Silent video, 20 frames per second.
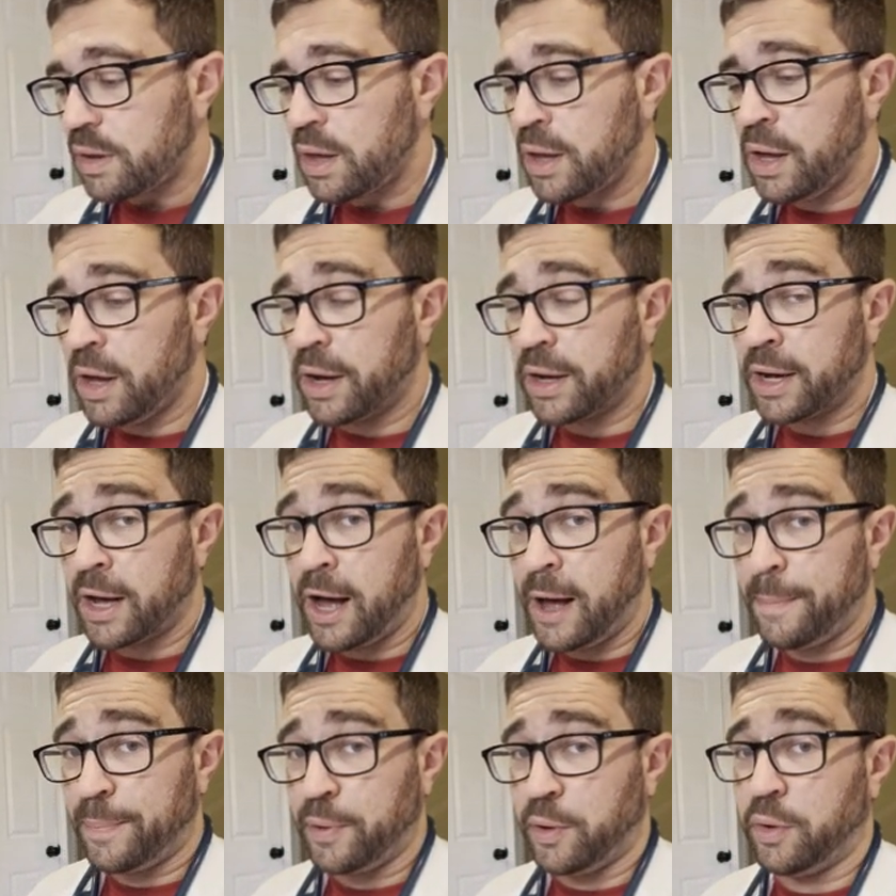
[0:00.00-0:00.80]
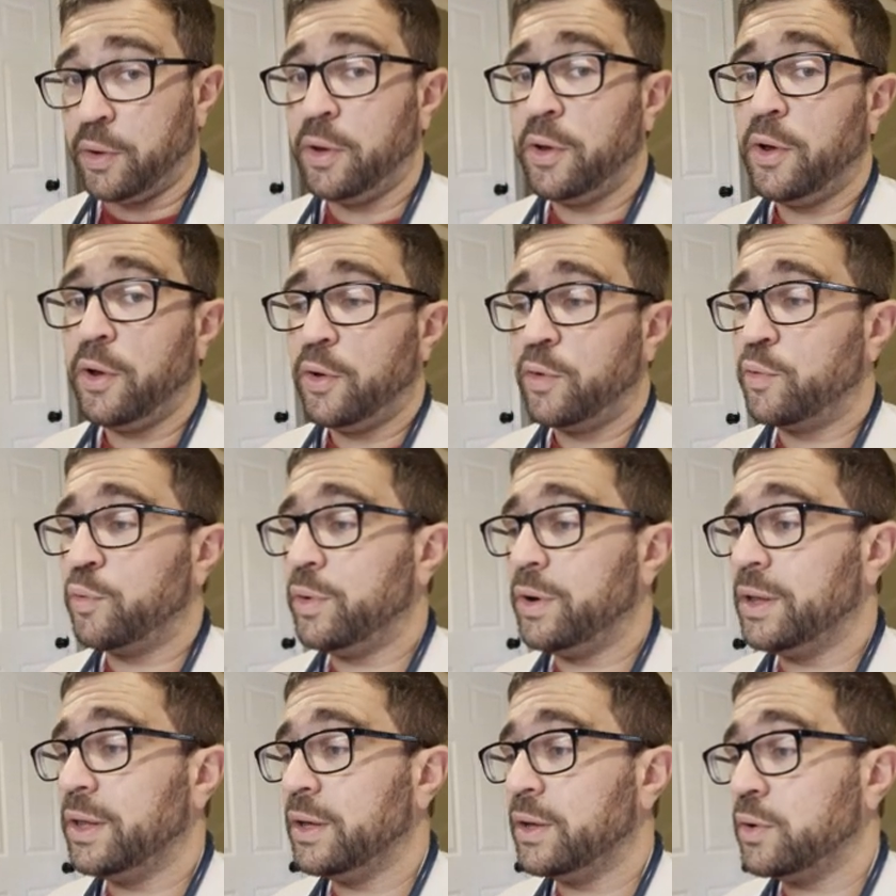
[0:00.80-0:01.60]
A couple
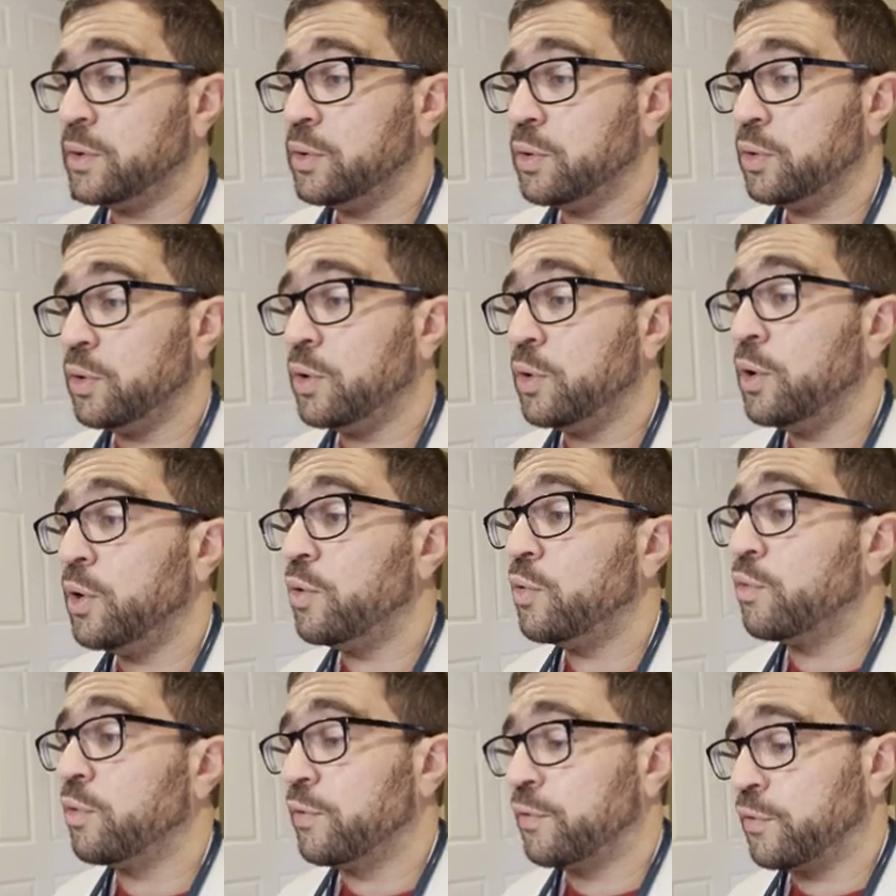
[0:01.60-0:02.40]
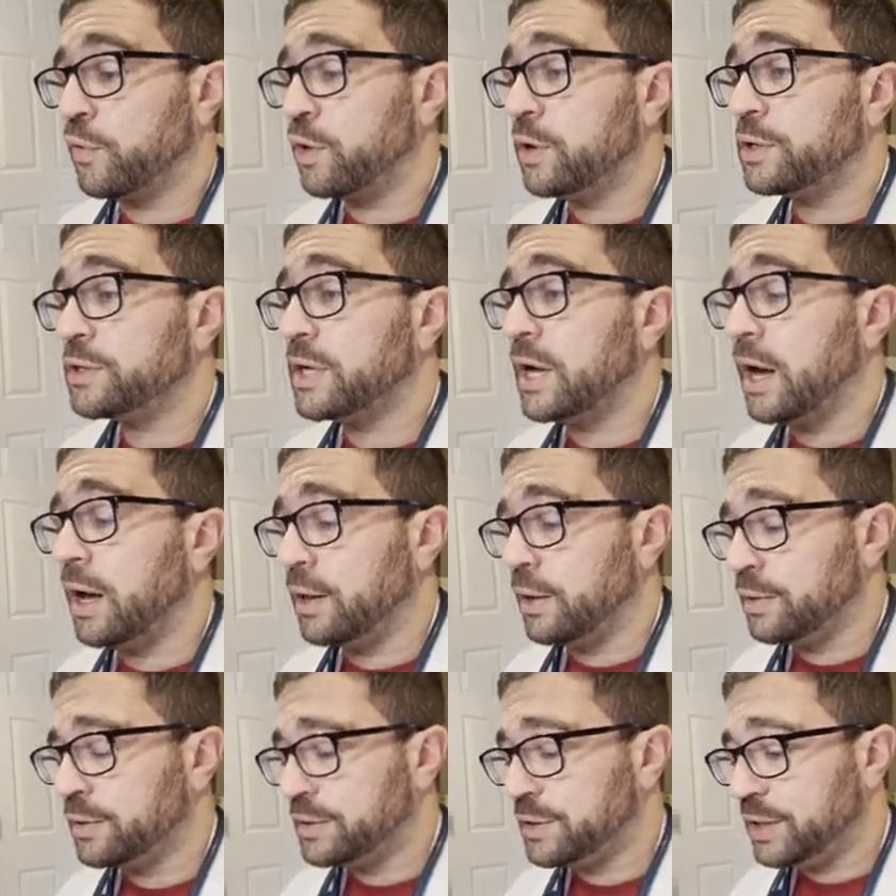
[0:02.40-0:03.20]
really cool reverse
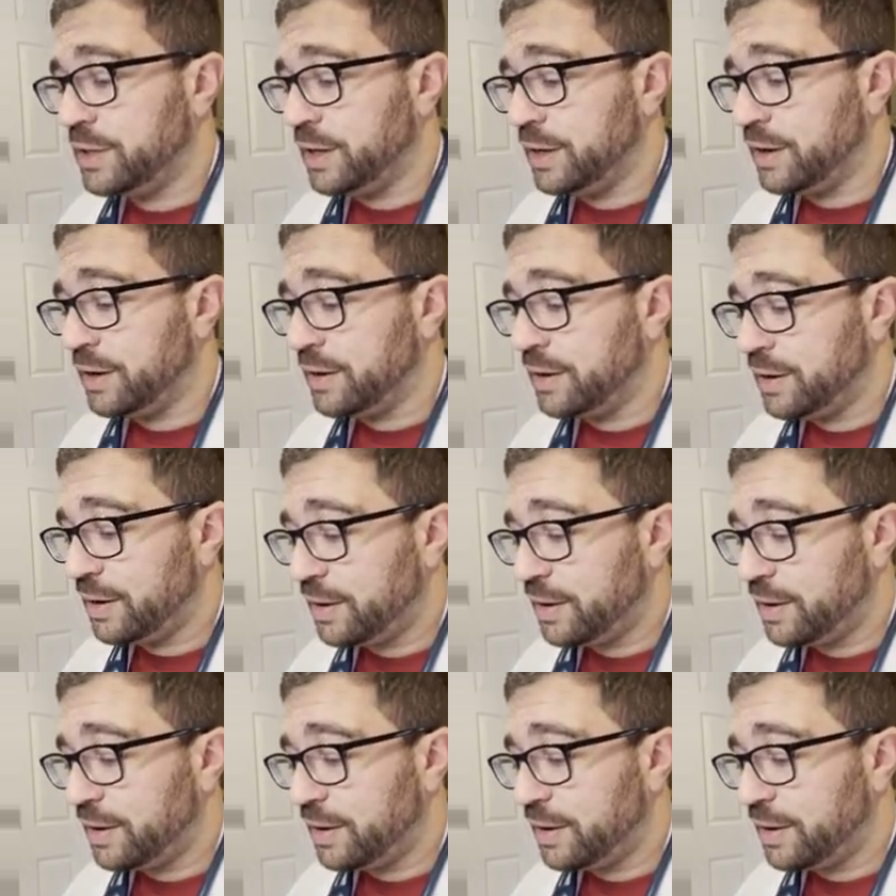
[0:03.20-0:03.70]
holos here